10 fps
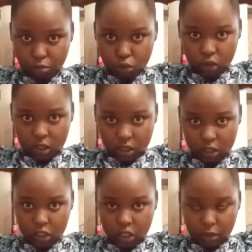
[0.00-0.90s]
put that
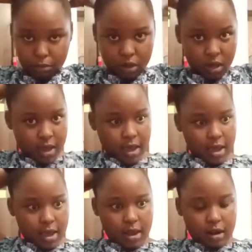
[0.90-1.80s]
shape,
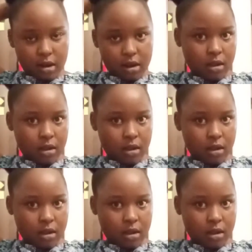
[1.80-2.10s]
and